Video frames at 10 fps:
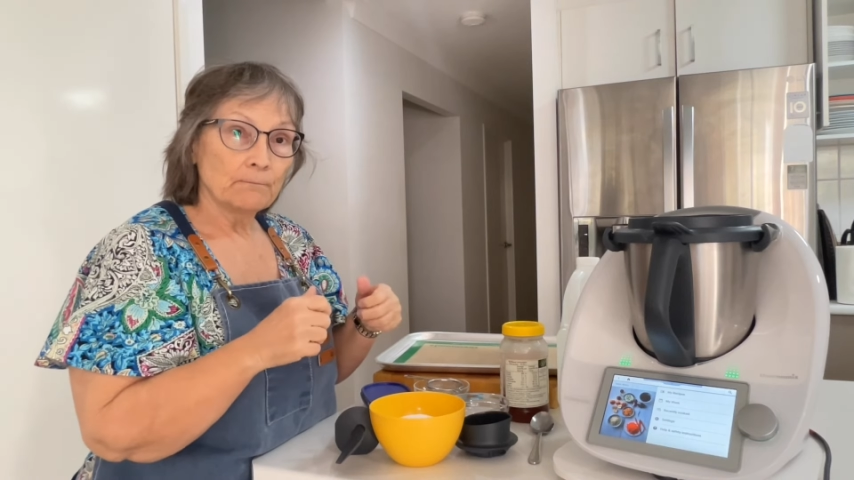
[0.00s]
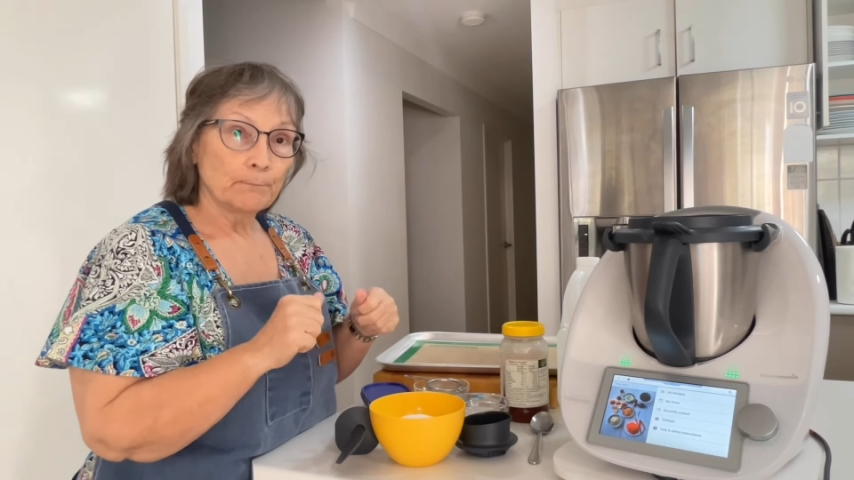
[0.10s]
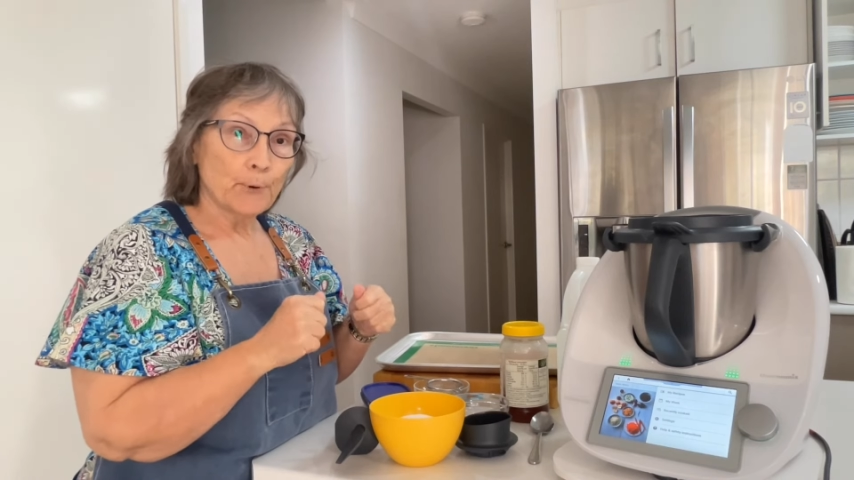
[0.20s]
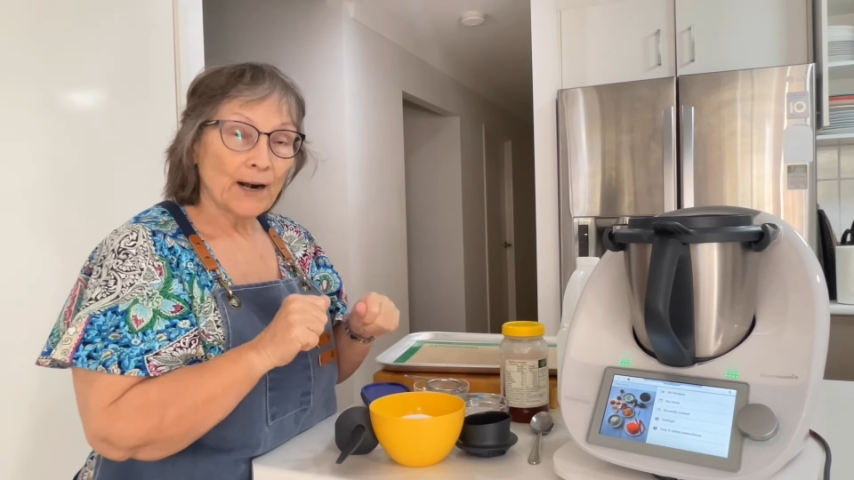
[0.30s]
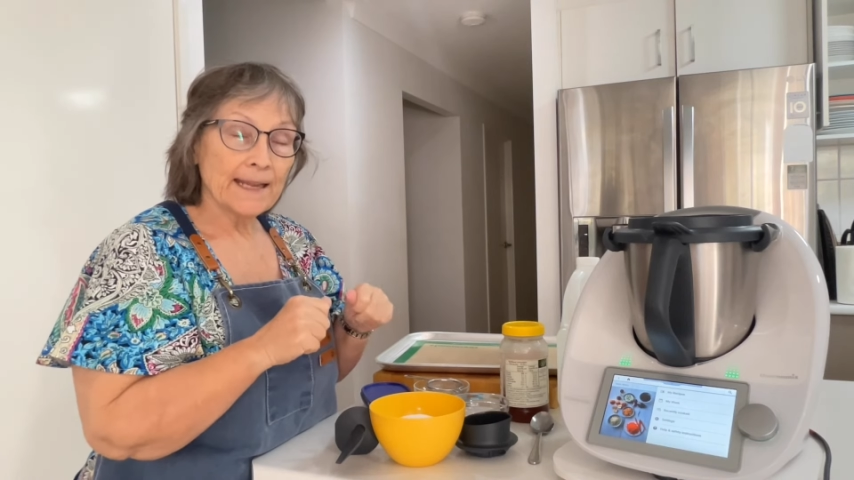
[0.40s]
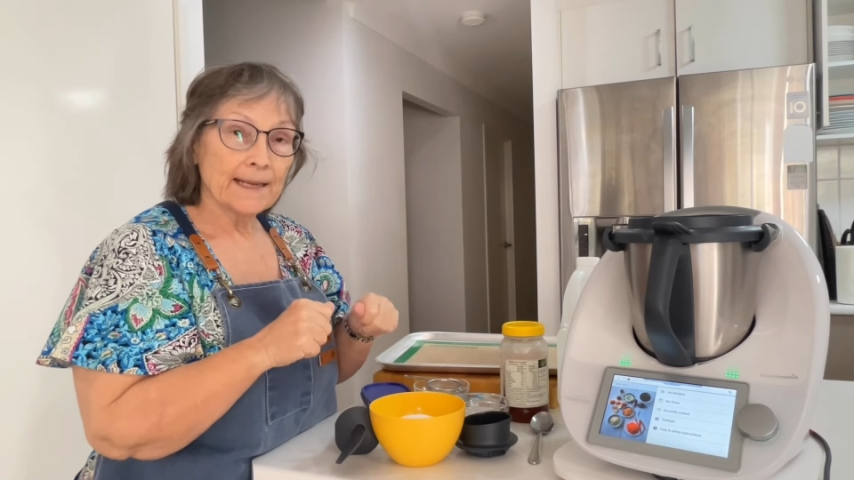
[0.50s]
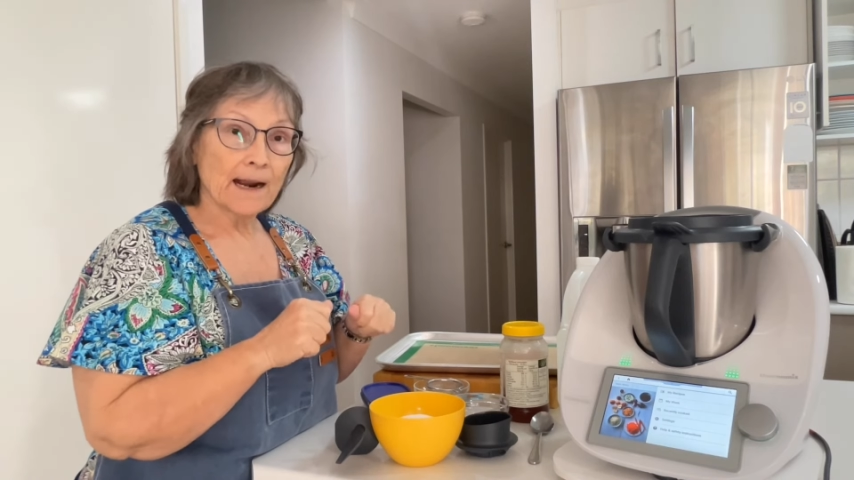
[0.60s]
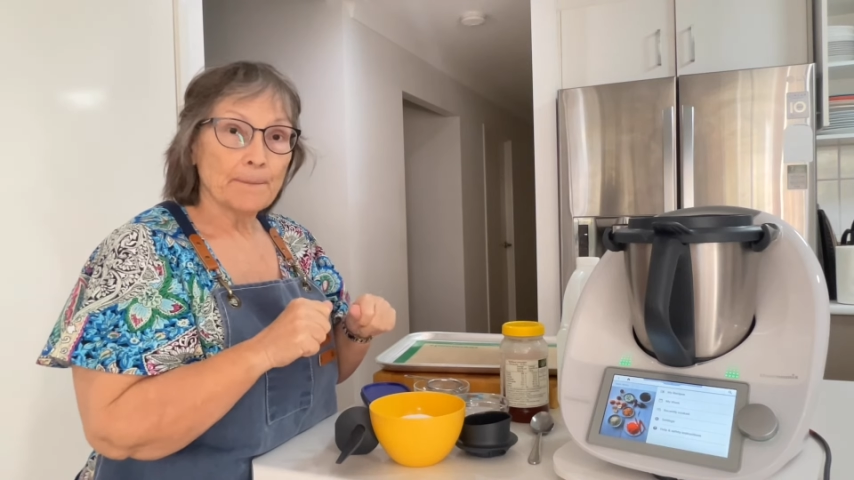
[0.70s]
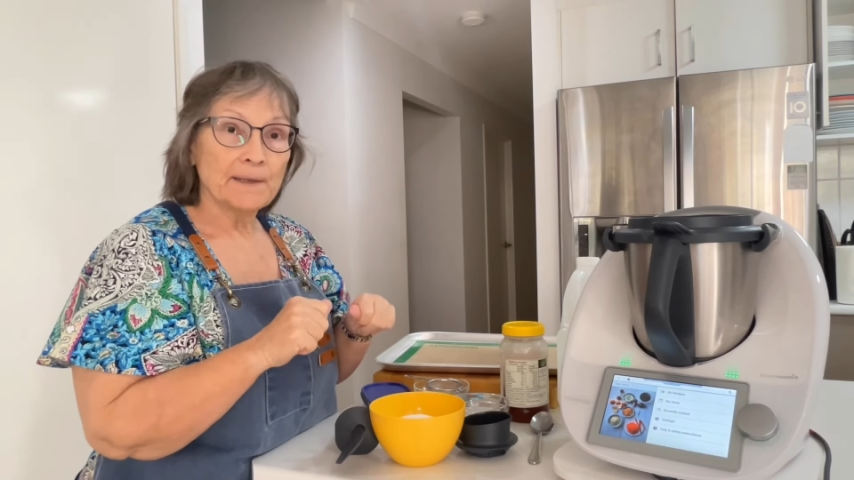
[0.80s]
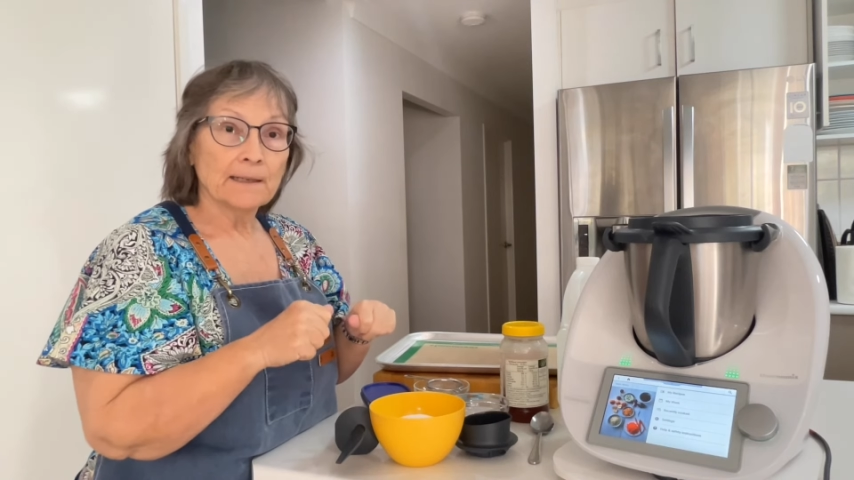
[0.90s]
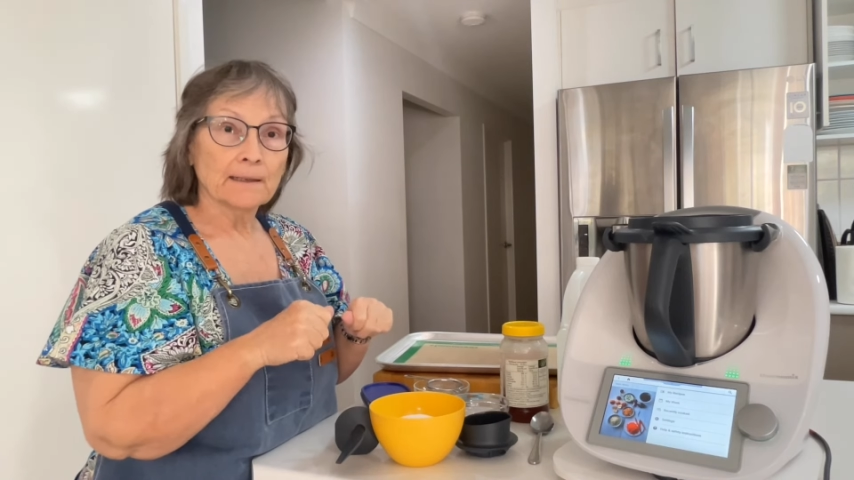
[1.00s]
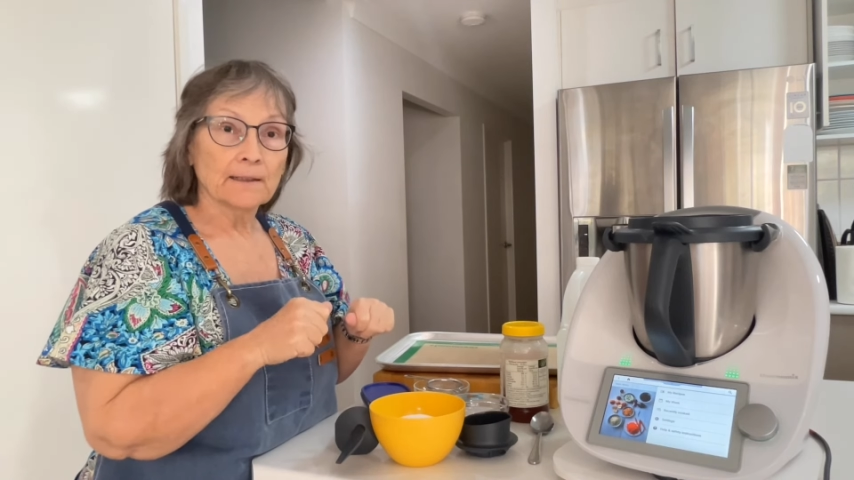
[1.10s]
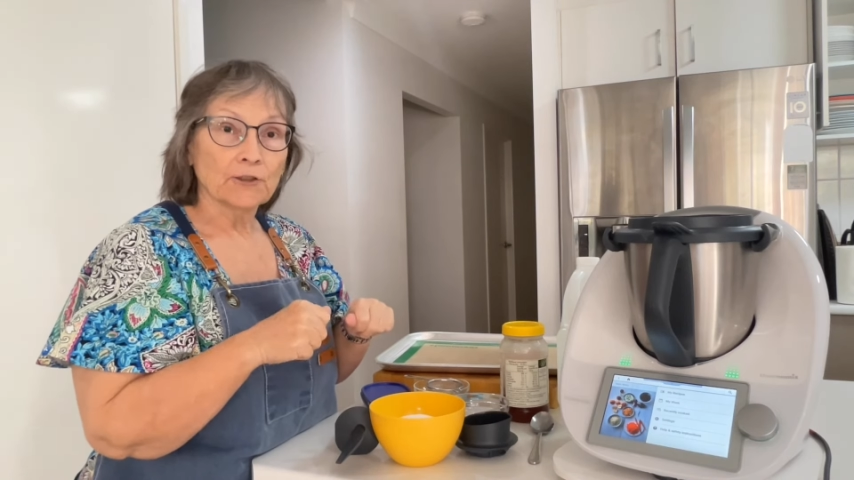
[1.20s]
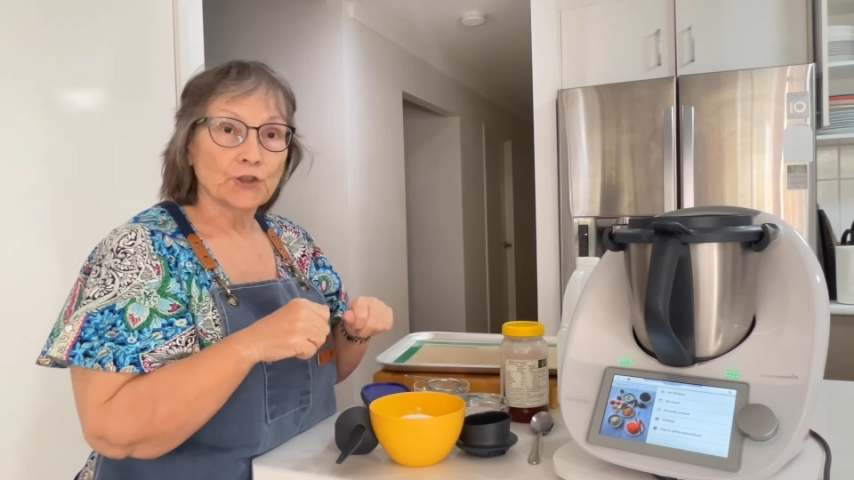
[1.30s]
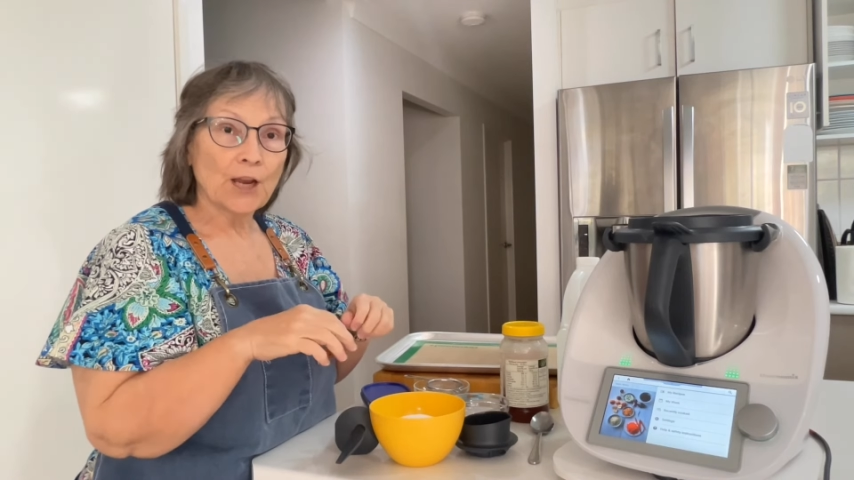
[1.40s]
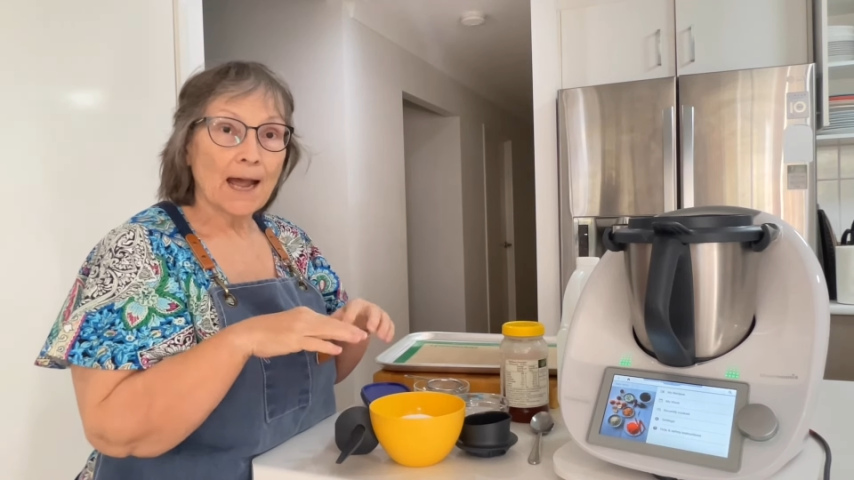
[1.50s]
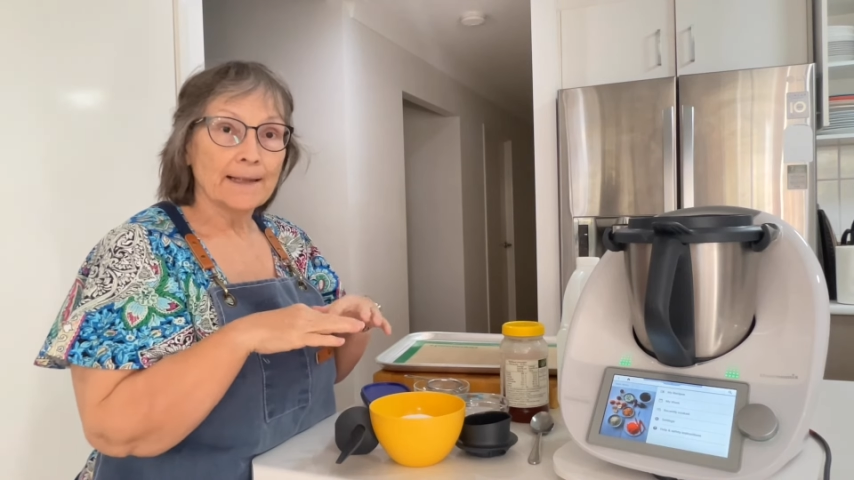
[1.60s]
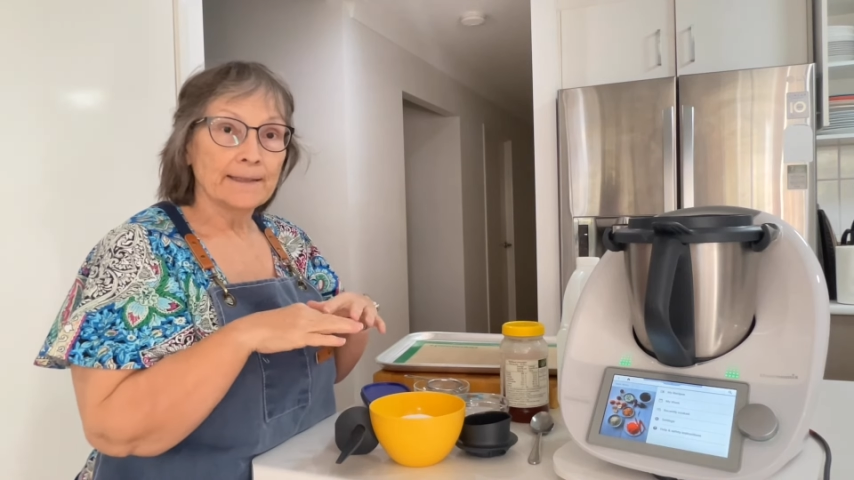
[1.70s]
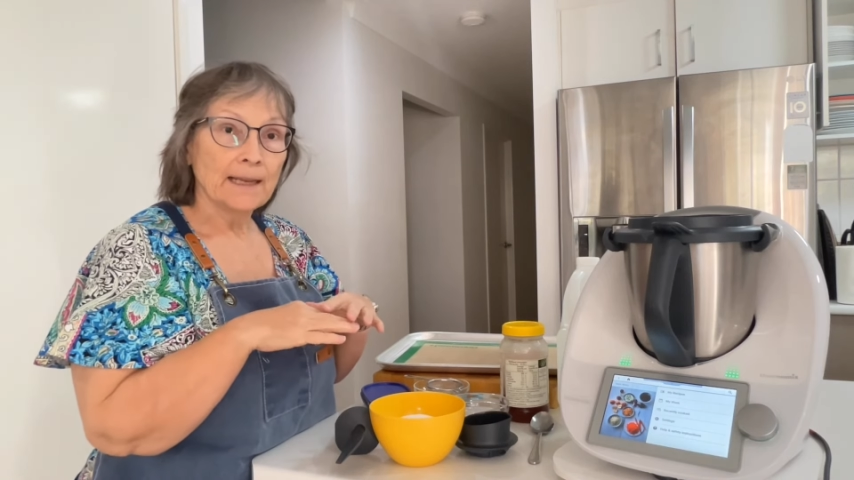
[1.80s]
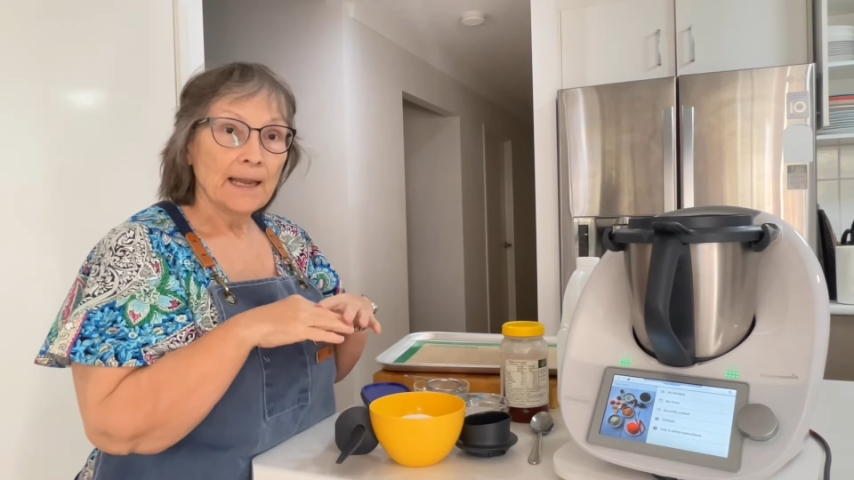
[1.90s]
break it up into little
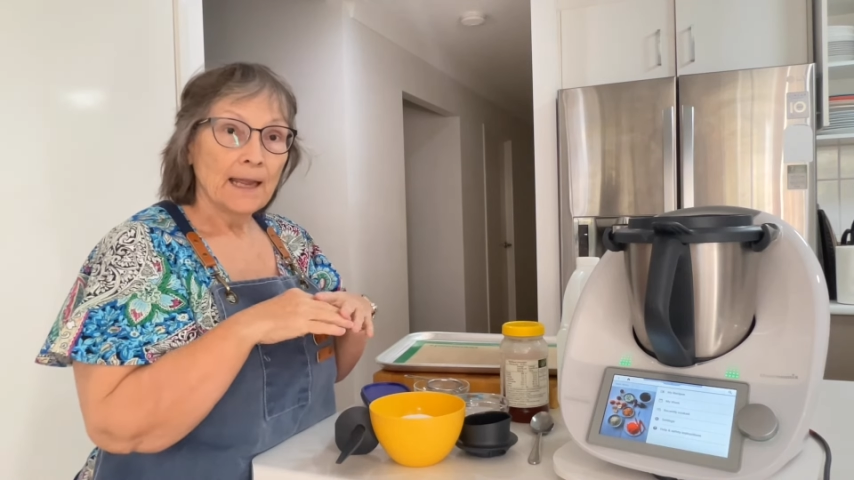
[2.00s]
shards